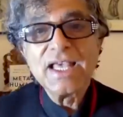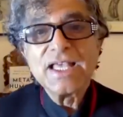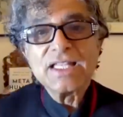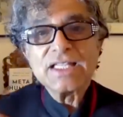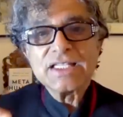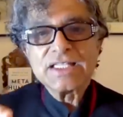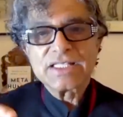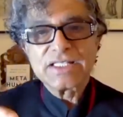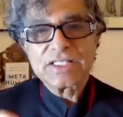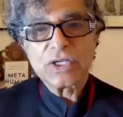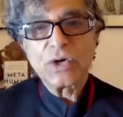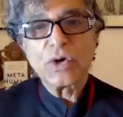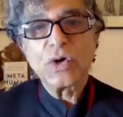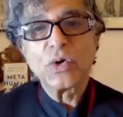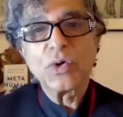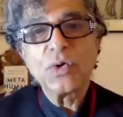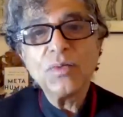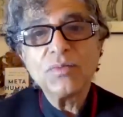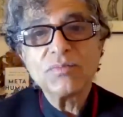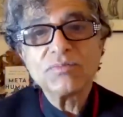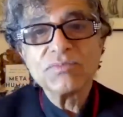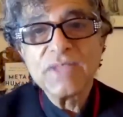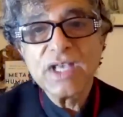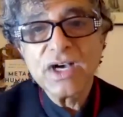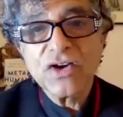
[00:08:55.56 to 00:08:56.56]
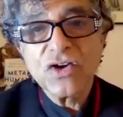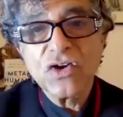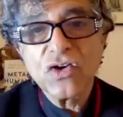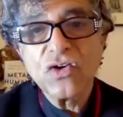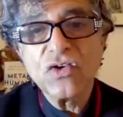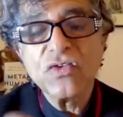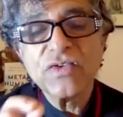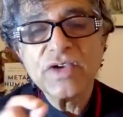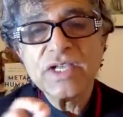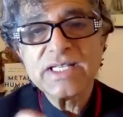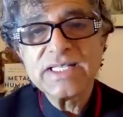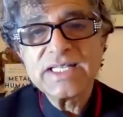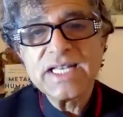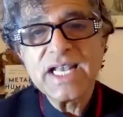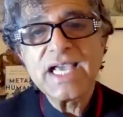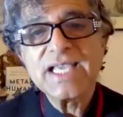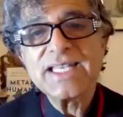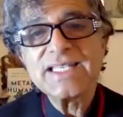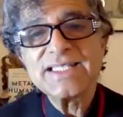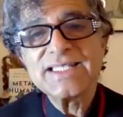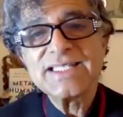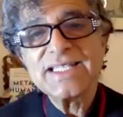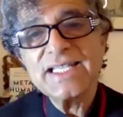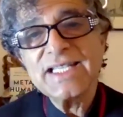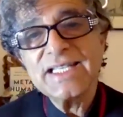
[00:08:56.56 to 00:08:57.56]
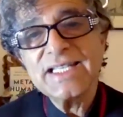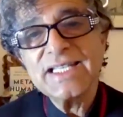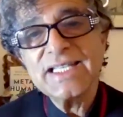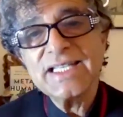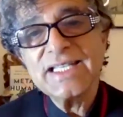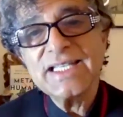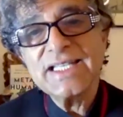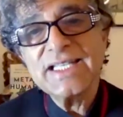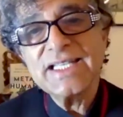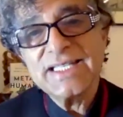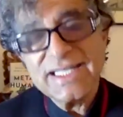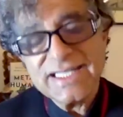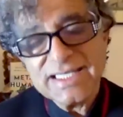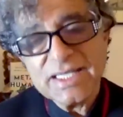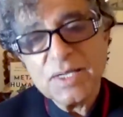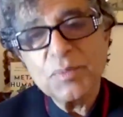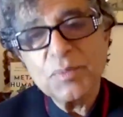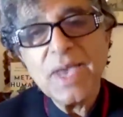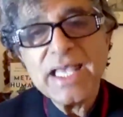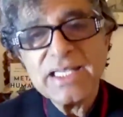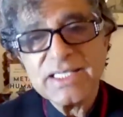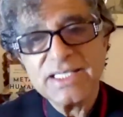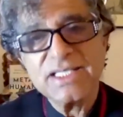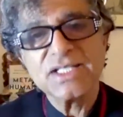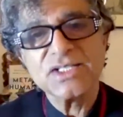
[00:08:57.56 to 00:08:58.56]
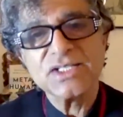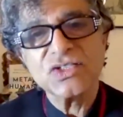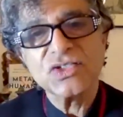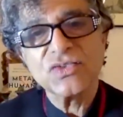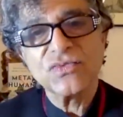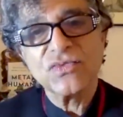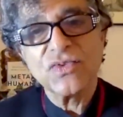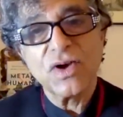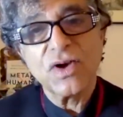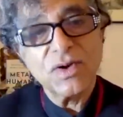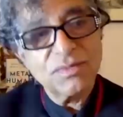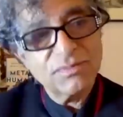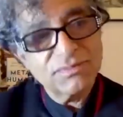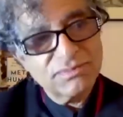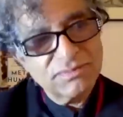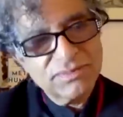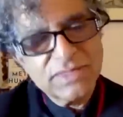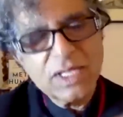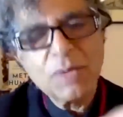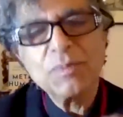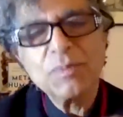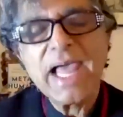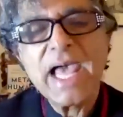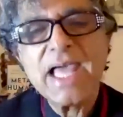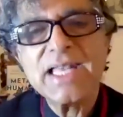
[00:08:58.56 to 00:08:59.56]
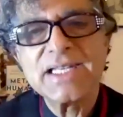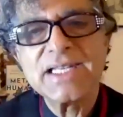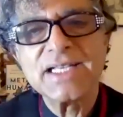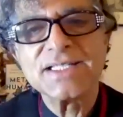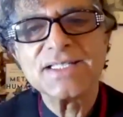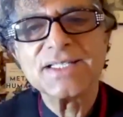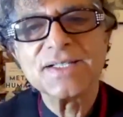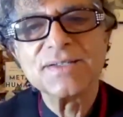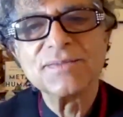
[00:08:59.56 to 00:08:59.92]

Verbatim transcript: So the COVID 19 is a message from the planet.